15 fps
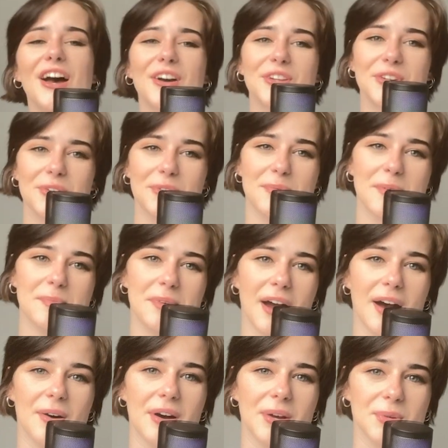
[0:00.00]
Do you remember
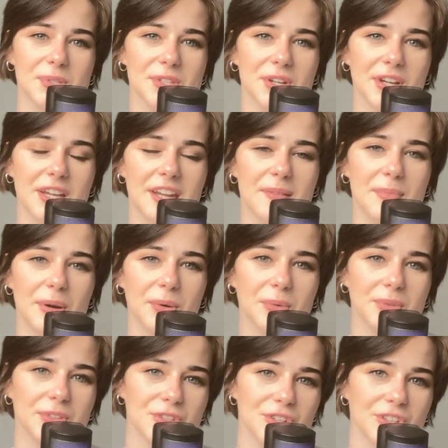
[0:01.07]
how I was talking
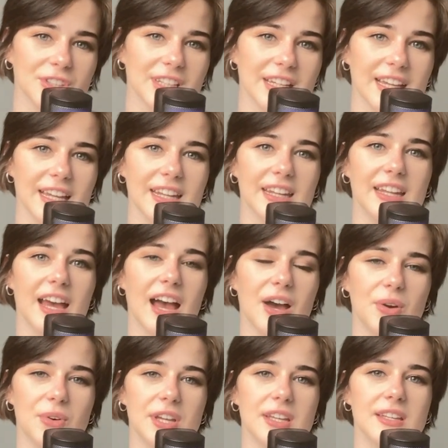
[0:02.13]
about Scholting and
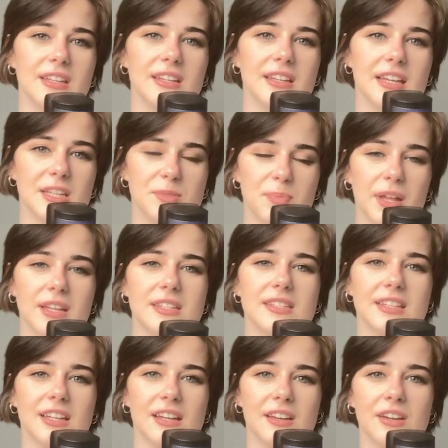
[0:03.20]
how he explains
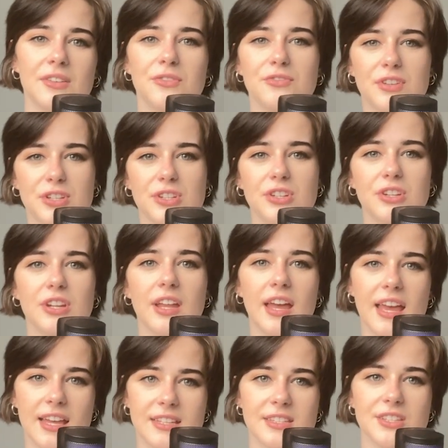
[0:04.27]
that fashion
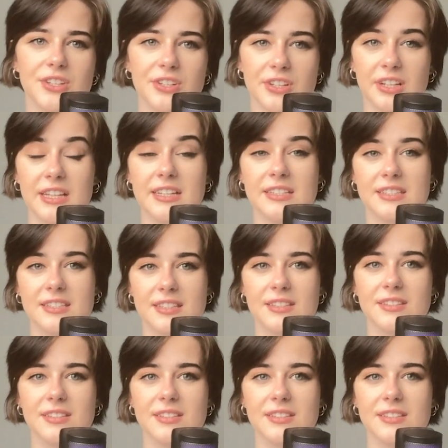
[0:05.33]
is the earliest